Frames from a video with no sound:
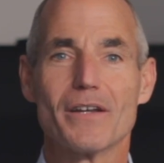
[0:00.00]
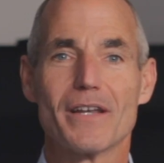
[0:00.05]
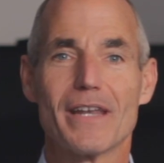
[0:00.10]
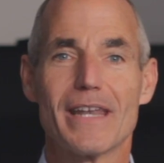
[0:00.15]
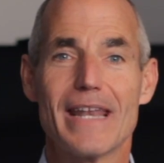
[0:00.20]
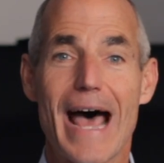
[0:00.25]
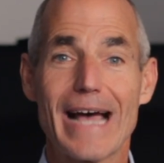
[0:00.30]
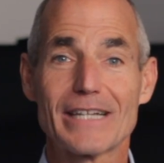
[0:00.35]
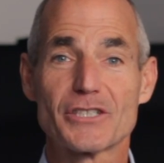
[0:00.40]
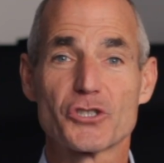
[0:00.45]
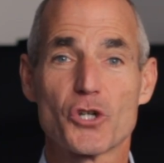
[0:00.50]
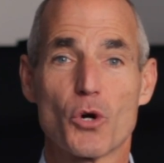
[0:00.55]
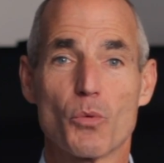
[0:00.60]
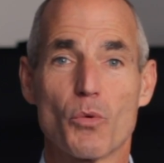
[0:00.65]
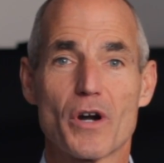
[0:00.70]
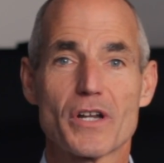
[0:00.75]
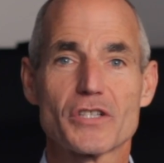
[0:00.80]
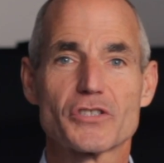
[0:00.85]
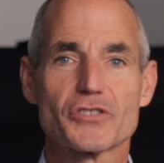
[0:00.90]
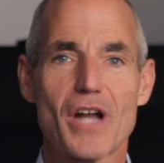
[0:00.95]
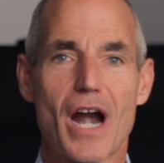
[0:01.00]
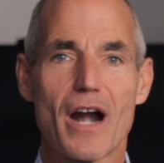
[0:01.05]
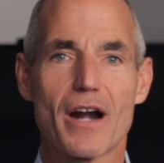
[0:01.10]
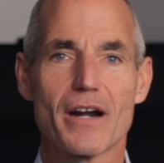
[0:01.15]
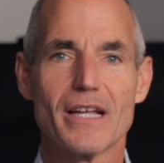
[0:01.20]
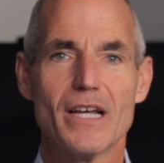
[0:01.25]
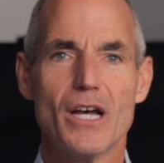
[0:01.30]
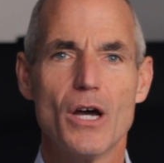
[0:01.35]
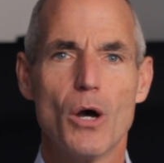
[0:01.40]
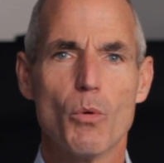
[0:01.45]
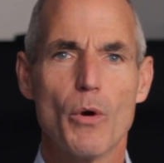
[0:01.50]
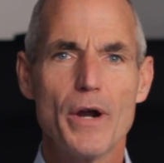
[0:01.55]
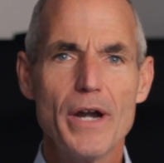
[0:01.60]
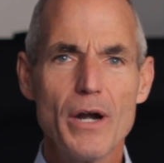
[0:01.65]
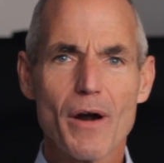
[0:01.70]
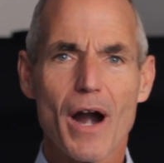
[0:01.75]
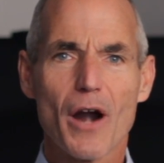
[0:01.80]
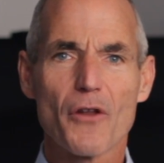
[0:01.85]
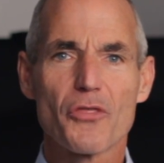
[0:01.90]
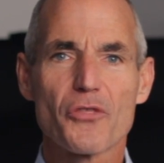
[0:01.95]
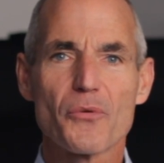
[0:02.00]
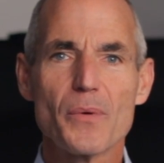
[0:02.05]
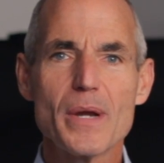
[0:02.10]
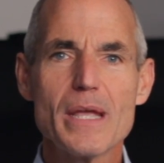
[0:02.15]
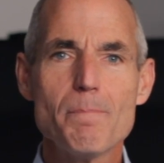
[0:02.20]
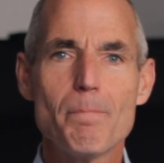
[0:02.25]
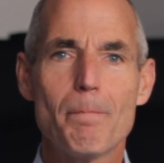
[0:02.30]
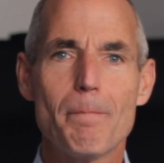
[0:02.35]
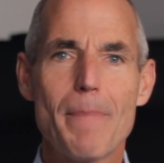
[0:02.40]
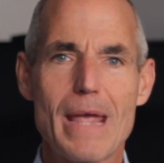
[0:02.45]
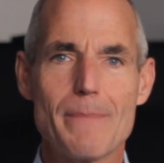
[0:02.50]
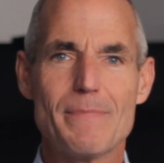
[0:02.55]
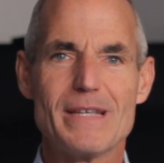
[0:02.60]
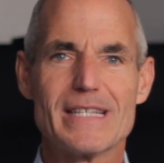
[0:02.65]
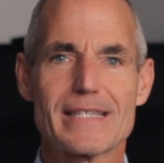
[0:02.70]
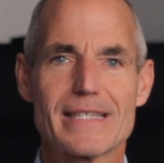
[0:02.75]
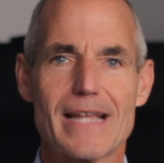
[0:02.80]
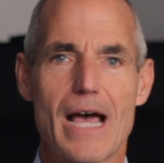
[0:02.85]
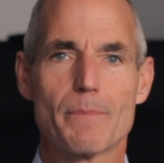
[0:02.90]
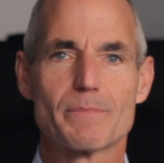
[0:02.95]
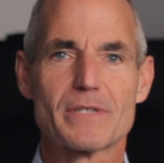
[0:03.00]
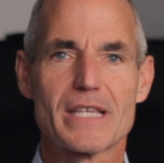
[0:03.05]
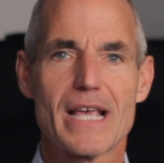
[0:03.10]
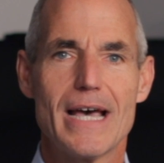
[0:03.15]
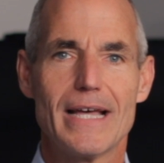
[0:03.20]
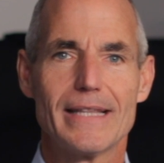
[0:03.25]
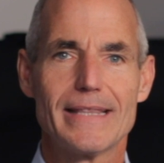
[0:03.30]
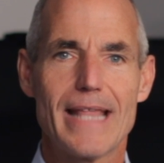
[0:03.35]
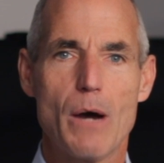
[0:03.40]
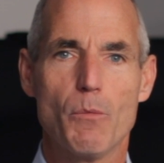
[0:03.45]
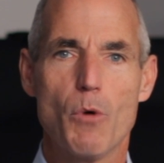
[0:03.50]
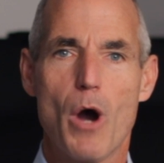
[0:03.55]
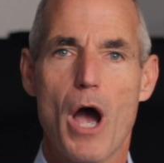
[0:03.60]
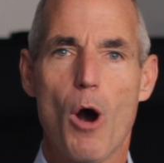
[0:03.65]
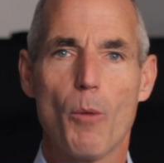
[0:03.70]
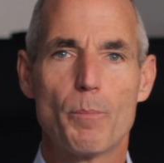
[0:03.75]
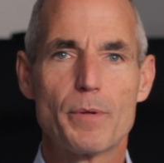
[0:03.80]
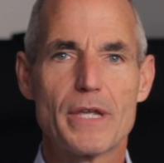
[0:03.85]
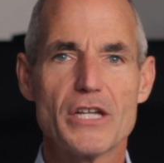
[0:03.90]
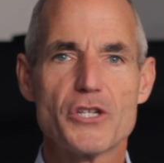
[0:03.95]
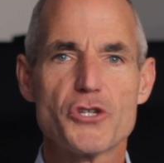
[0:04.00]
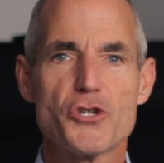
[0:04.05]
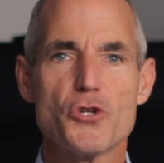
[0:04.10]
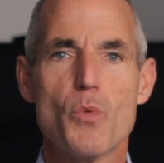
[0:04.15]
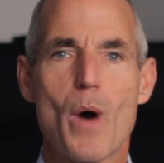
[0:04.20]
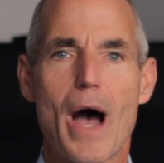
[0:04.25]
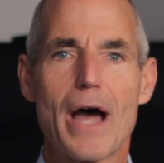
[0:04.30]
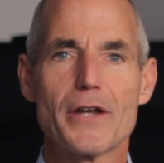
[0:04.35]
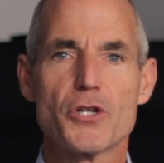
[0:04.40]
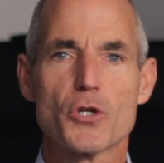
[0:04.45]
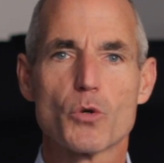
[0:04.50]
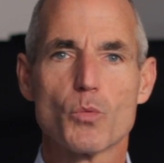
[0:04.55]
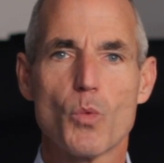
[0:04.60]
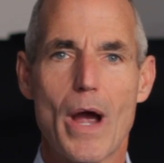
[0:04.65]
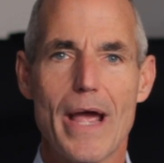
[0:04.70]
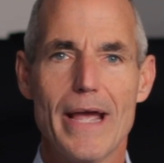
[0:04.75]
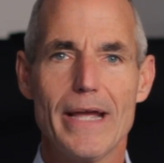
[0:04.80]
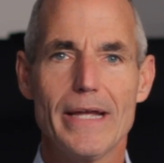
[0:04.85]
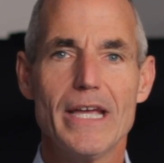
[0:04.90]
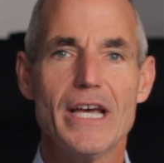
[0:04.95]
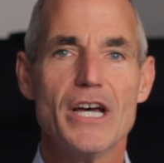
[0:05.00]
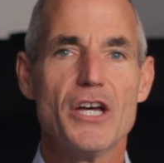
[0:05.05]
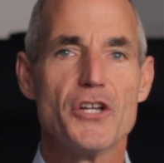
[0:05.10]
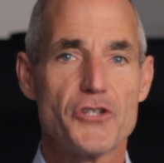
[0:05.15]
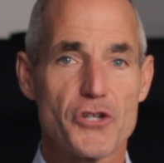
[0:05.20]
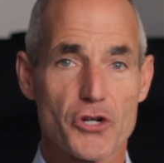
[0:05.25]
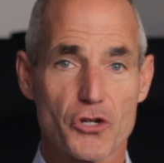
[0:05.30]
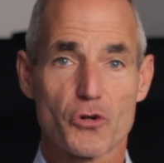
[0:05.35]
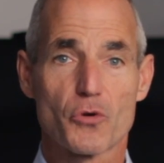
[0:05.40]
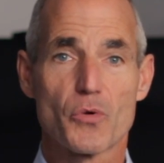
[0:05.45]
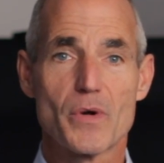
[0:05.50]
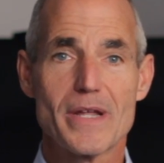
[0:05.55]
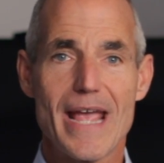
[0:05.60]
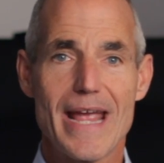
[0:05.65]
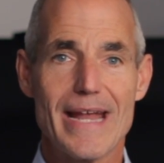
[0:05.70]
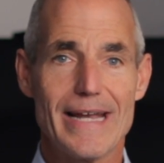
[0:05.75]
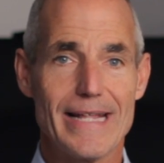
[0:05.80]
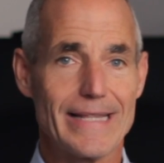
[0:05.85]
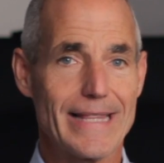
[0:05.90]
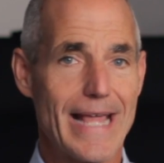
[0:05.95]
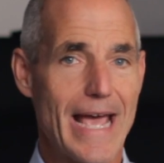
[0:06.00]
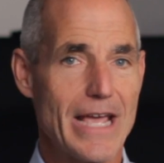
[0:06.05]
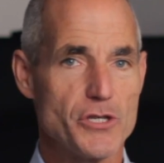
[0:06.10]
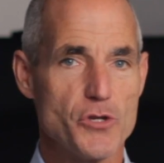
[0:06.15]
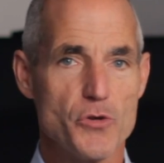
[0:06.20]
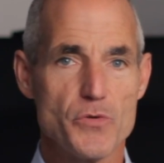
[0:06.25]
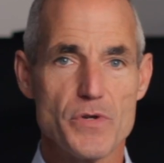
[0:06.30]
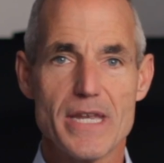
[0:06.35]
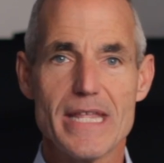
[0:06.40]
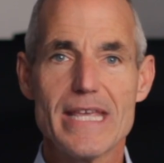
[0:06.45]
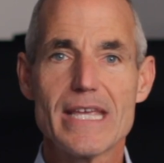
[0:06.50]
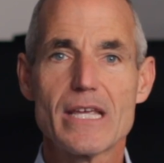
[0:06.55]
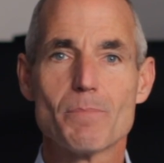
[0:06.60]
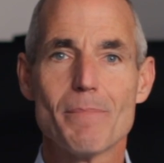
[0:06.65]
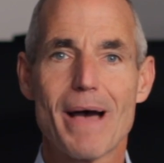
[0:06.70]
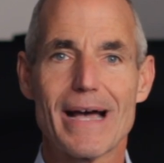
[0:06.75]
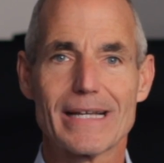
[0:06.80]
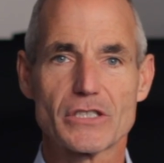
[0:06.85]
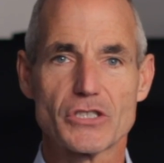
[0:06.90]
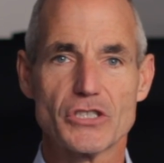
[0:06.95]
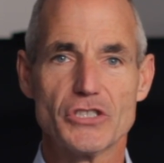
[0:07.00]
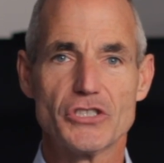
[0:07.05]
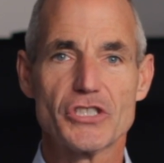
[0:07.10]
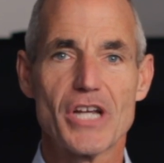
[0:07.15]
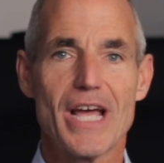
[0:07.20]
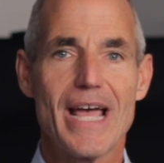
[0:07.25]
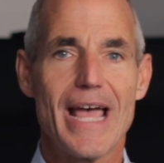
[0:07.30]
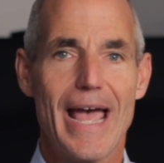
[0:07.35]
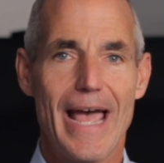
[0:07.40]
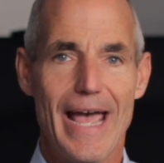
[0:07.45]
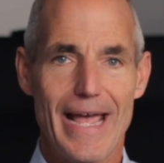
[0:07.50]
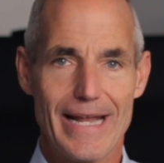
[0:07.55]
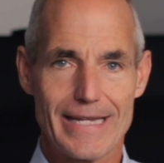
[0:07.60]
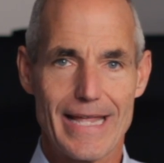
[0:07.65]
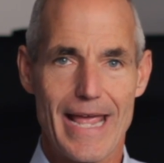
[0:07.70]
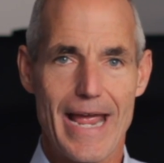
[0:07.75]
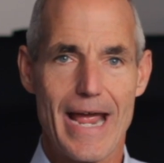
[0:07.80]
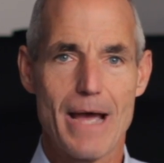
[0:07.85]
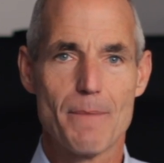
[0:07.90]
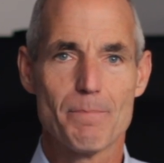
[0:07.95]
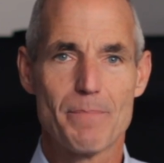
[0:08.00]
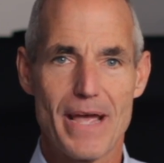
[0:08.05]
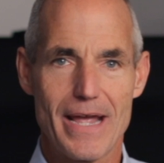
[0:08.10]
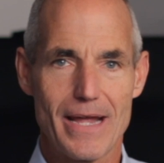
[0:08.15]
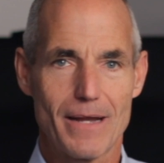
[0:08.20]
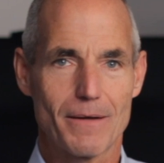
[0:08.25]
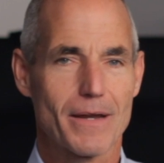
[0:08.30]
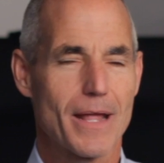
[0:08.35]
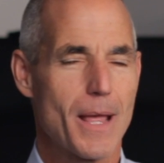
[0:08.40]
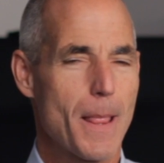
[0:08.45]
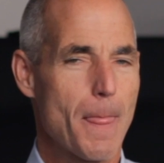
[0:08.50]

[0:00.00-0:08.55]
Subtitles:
Not sure where to start? Well, here are 3 baby steps that will help get you on your way to creating that unique message and campaign.